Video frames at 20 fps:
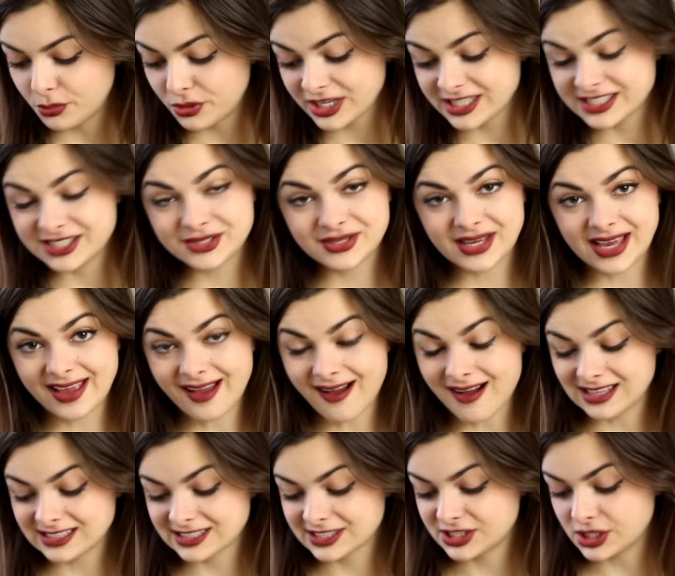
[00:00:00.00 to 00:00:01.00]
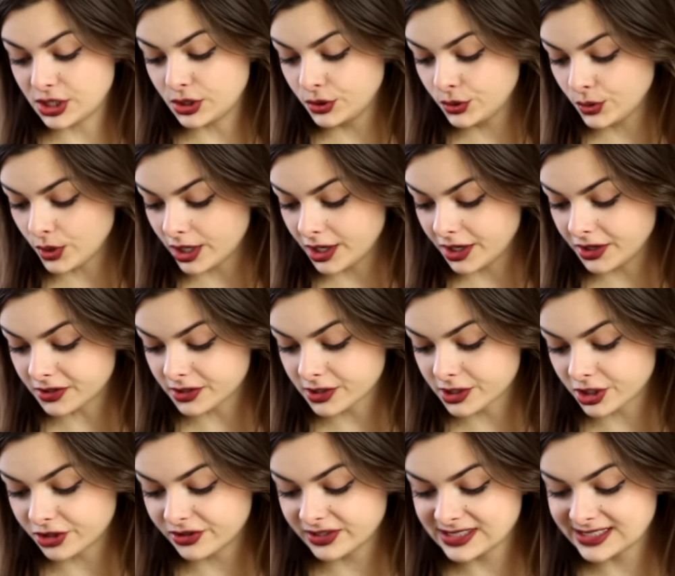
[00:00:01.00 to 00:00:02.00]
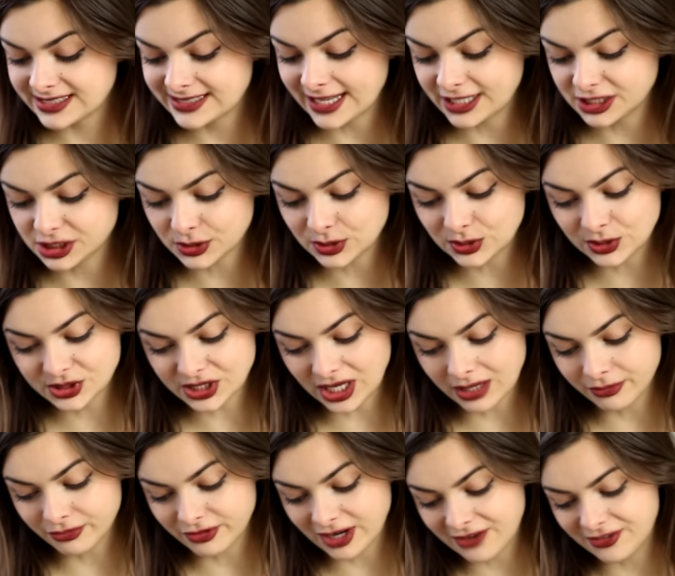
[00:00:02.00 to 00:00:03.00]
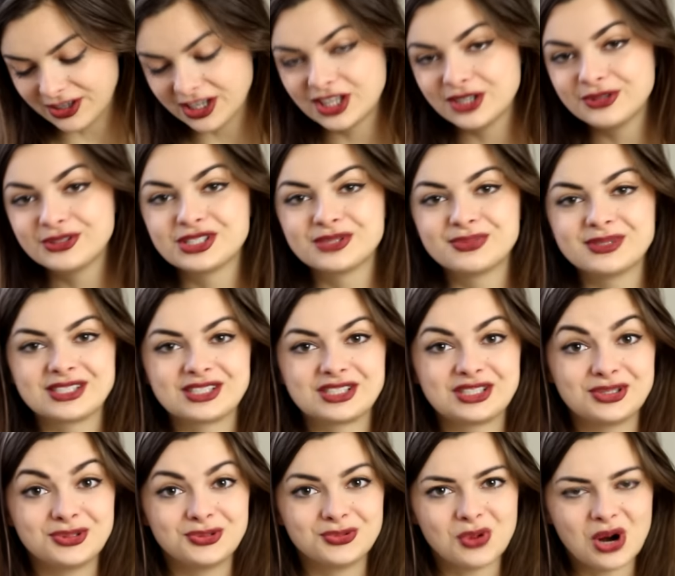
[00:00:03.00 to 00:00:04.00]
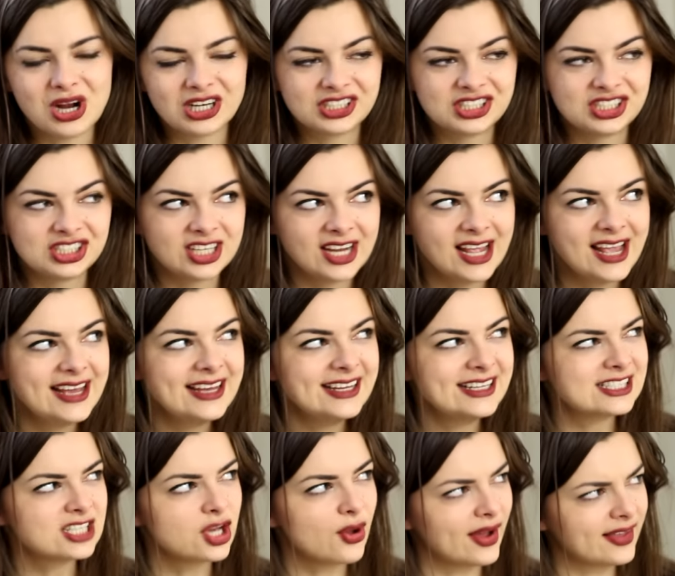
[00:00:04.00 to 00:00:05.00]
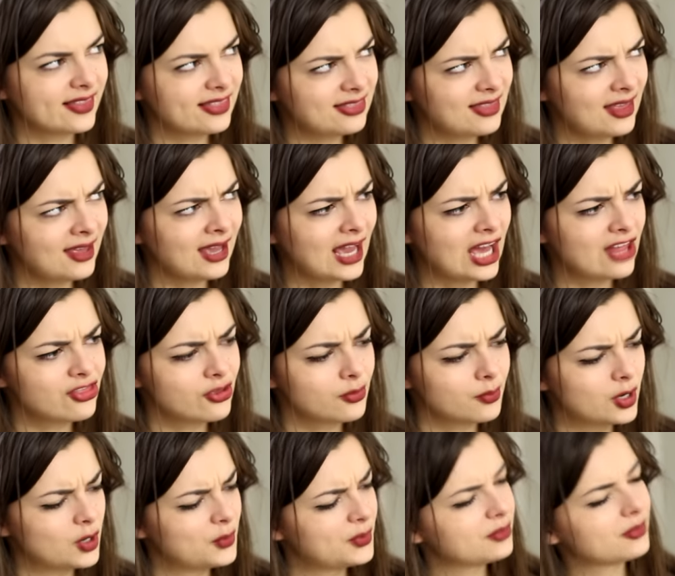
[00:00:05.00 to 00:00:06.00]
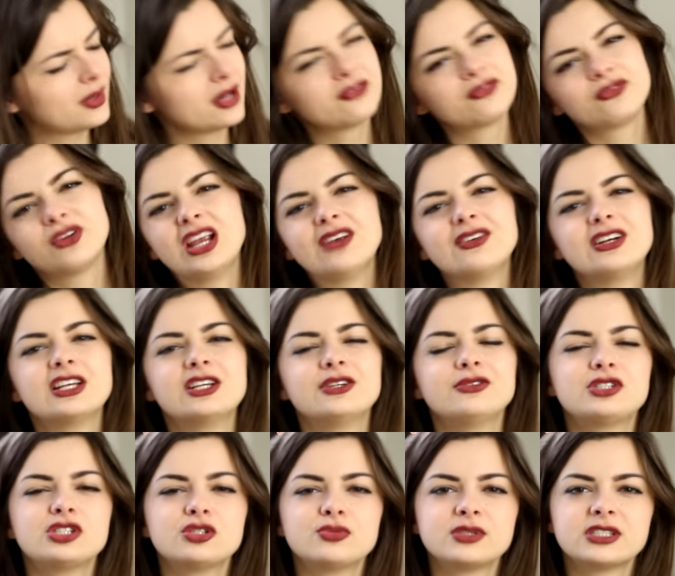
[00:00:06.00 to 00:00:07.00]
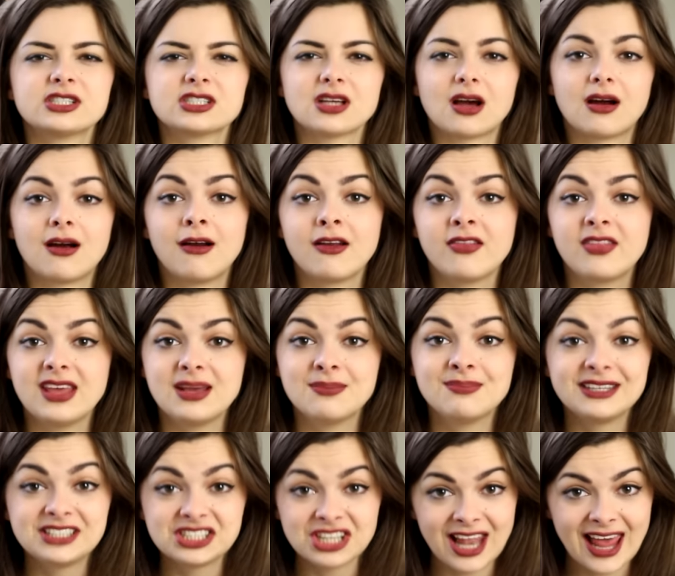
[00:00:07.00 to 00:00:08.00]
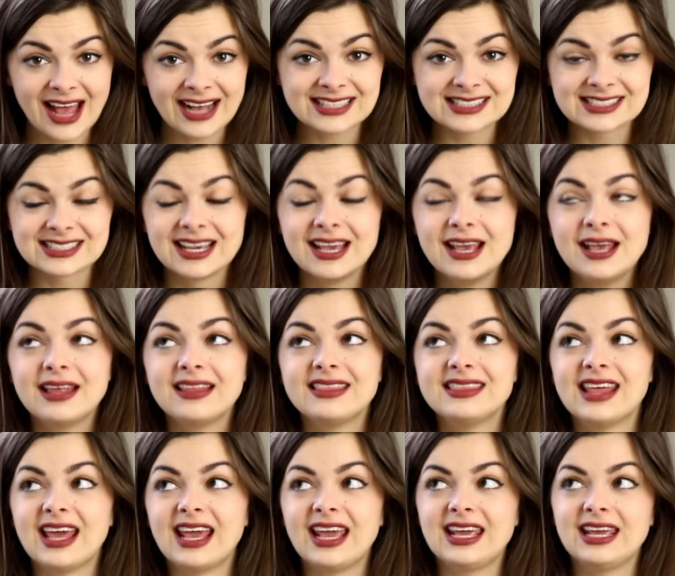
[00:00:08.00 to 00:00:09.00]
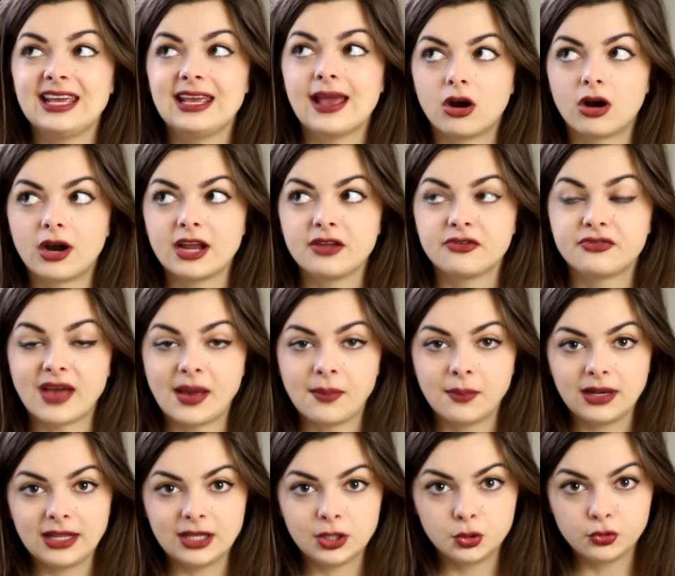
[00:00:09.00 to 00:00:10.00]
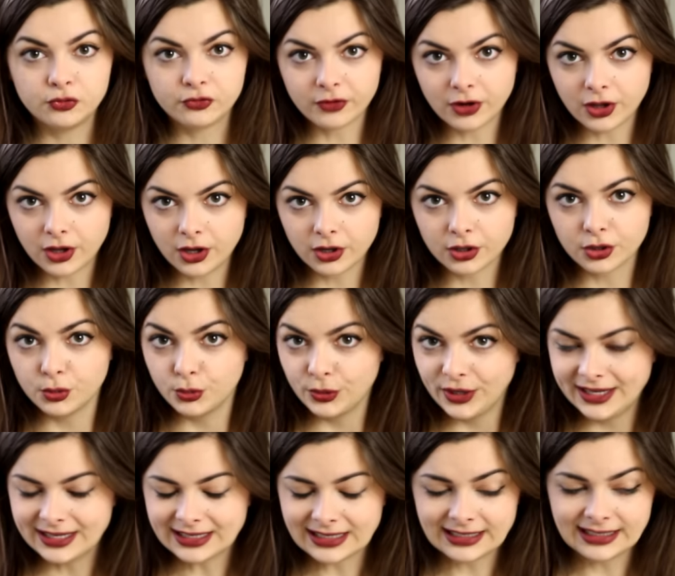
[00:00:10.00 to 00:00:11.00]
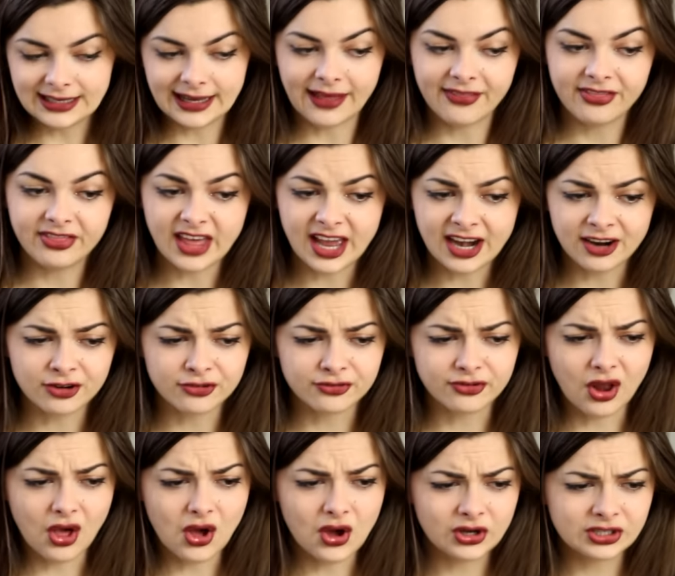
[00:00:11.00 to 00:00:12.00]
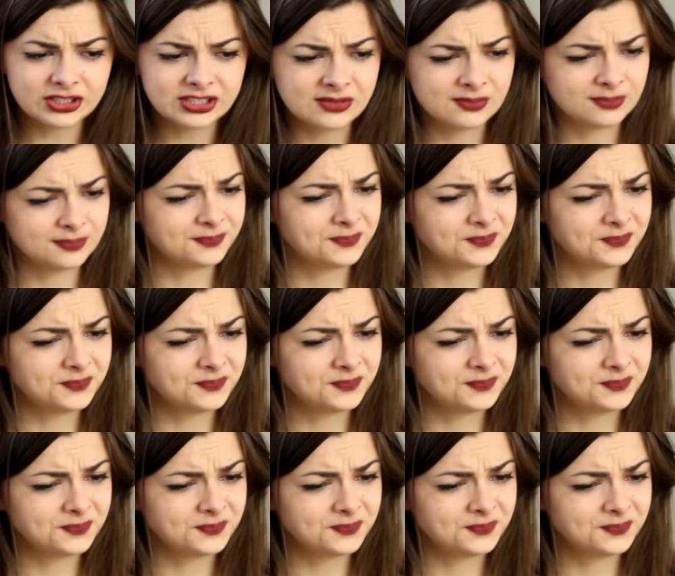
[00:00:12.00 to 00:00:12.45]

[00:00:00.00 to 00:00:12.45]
Bricks U K asks, who are your current slash all-time favorite YouTubers to watch? So I think at the moment my favorite YouTubers are the Michalaks. They are a family who vlog weekly, and their vlogs